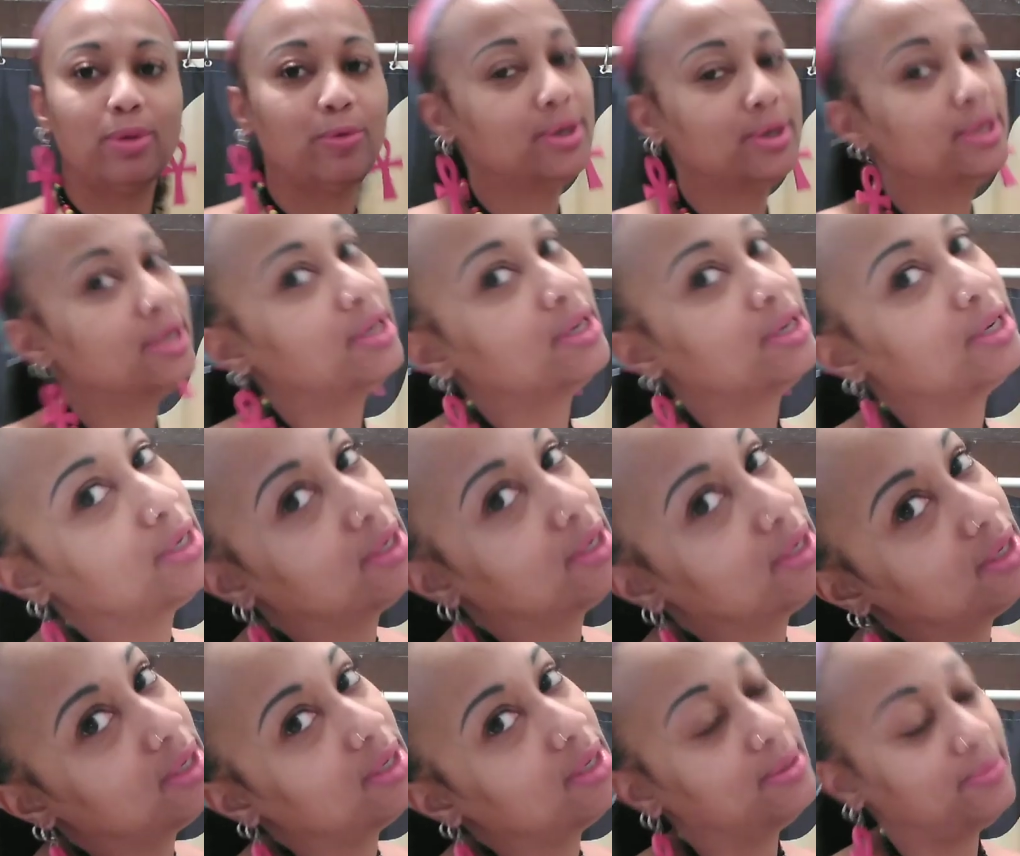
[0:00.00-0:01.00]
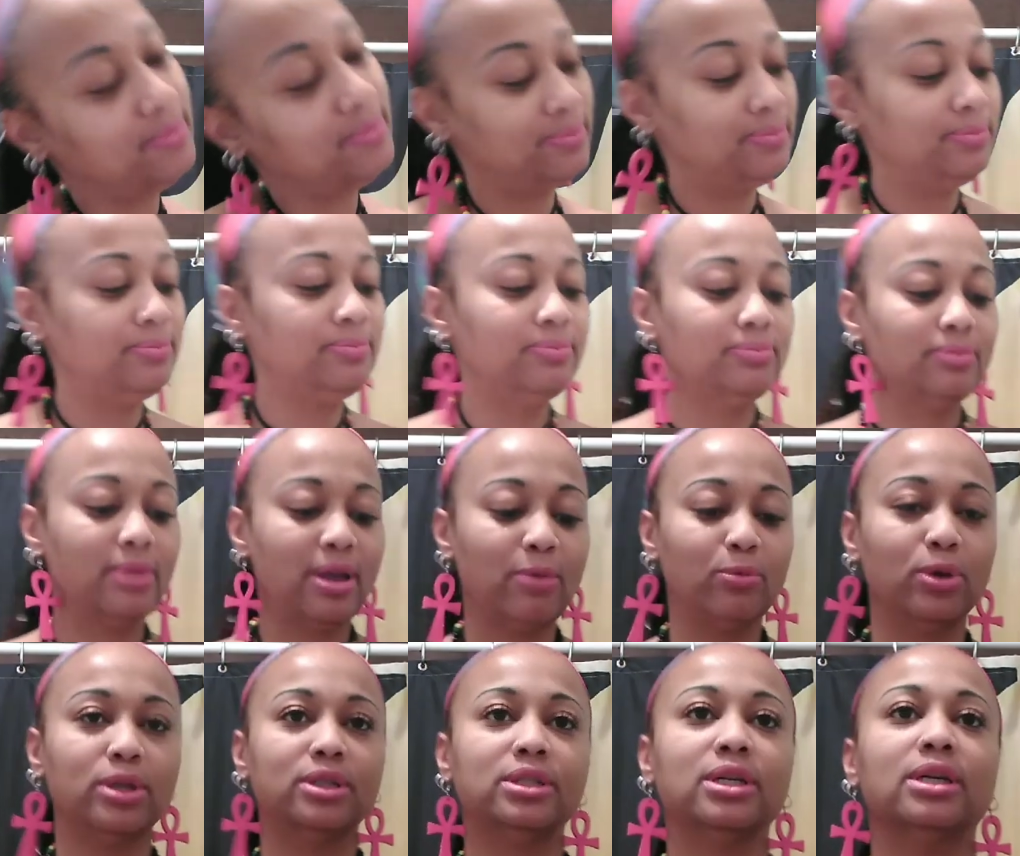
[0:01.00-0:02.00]
and we're done.
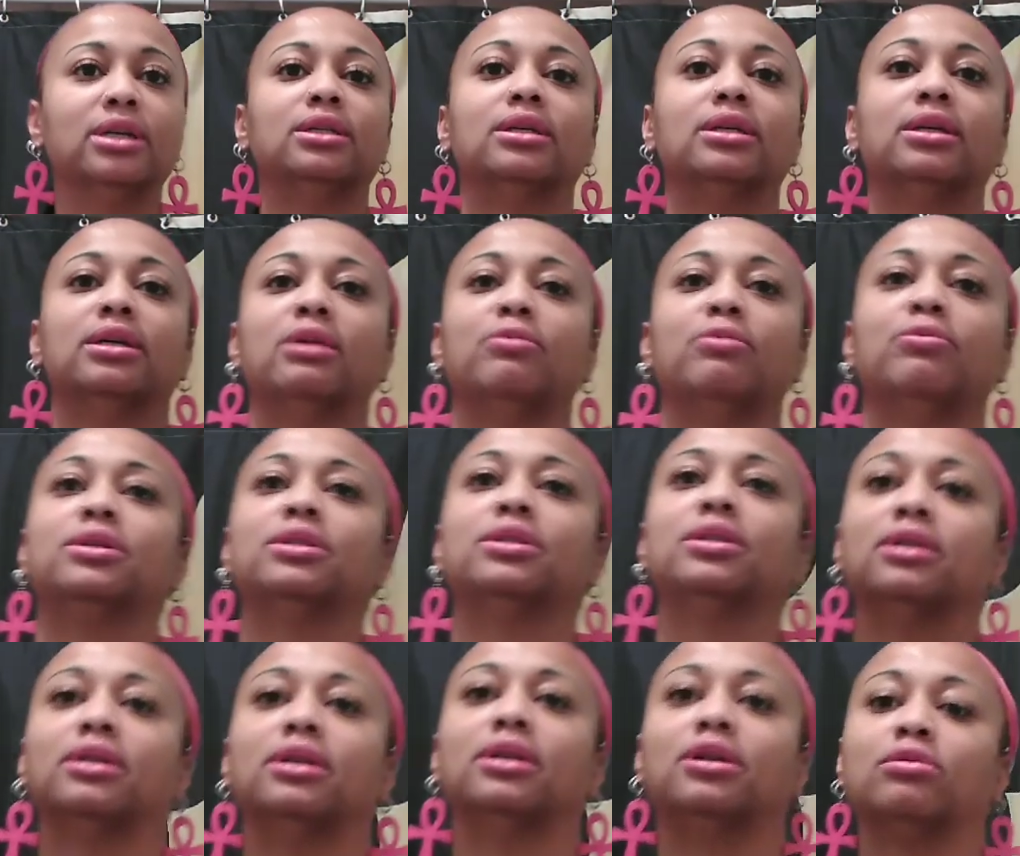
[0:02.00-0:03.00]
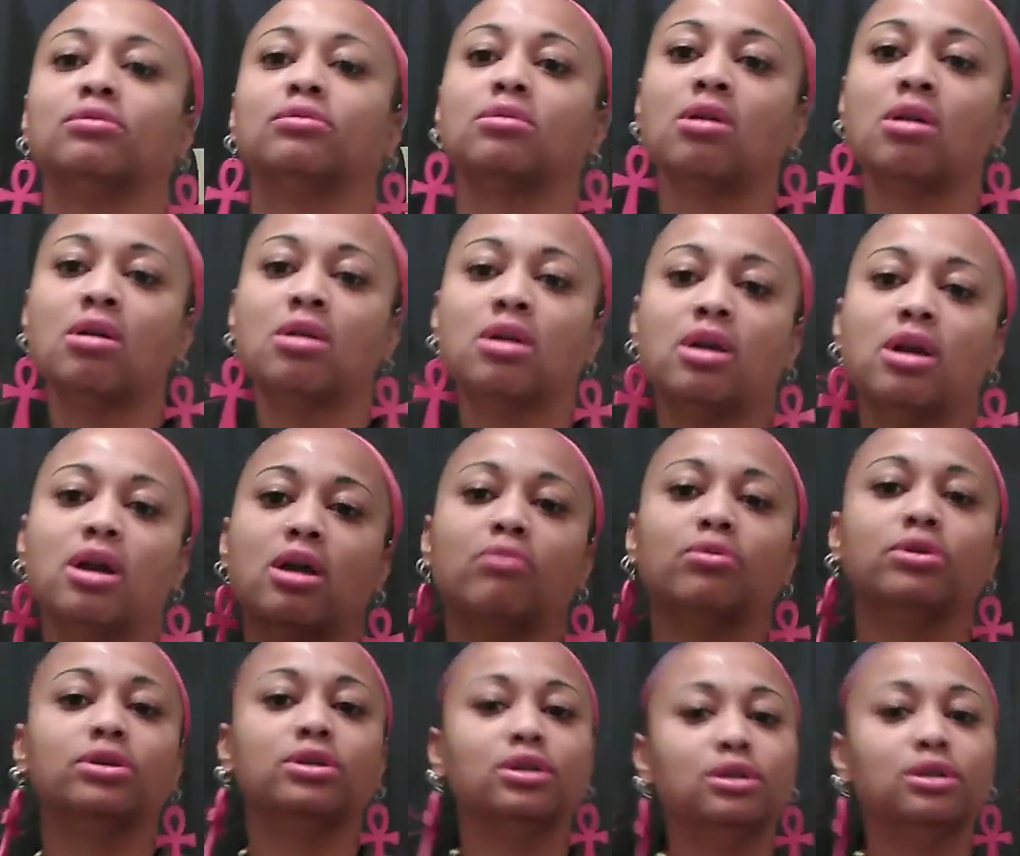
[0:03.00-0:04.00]
and we're done, and we're done.
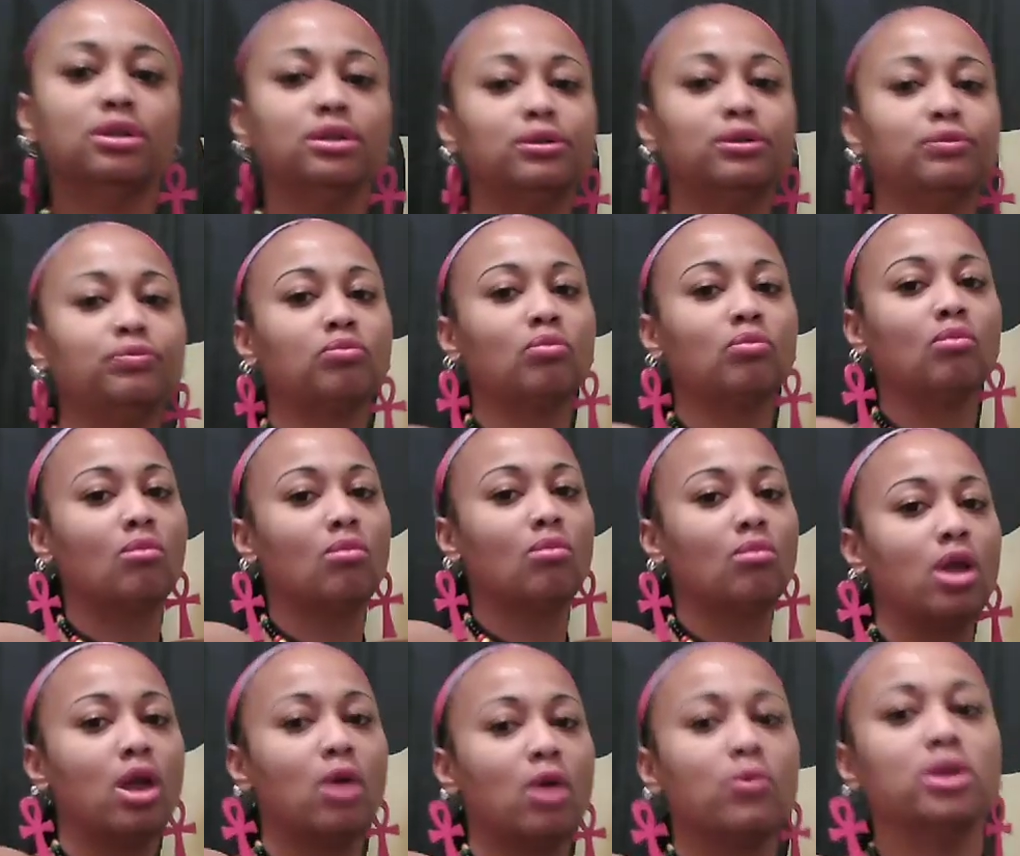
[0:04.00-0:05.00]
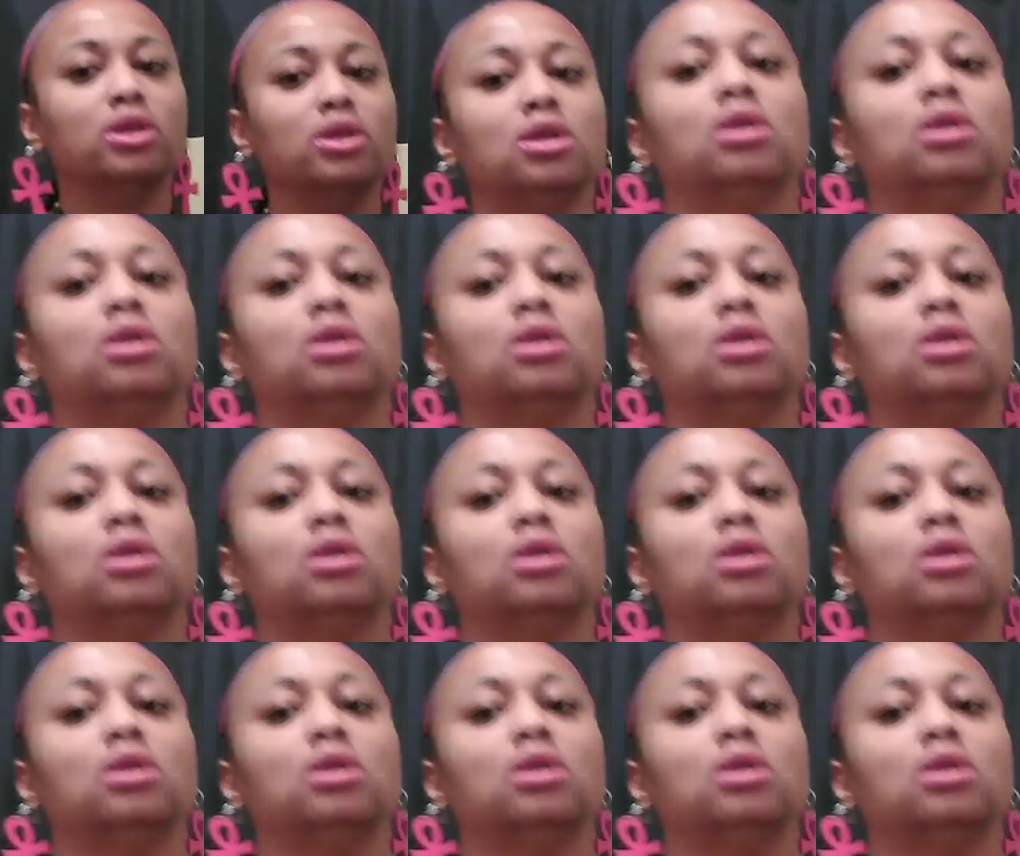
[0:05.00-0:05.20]
And we're done. And we're